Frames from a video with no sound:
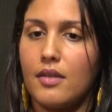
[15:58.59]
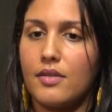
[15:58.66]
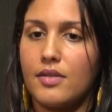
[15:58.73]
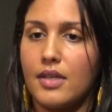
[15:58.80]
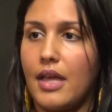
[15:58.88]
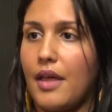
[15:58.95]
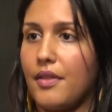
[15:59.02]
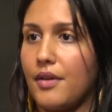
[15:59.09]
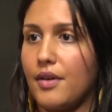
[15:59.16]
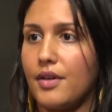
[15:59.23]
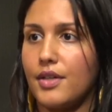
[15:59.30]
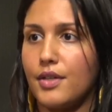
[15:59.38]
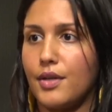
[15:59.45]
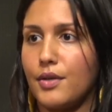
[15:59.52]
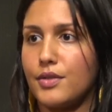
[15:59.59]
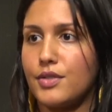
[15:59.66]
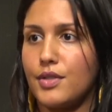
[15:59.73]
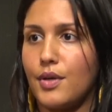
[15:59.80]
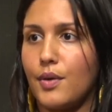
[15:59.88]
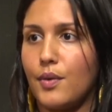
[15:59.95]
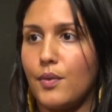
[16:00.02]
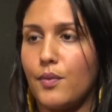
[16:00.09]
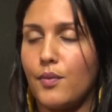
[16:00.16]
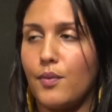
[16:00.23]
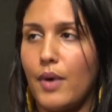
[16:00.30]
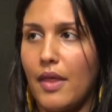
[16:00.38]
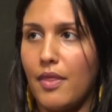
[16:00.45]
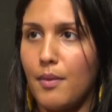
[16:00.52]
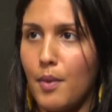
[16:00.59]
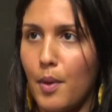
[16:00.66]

together, you know. So at the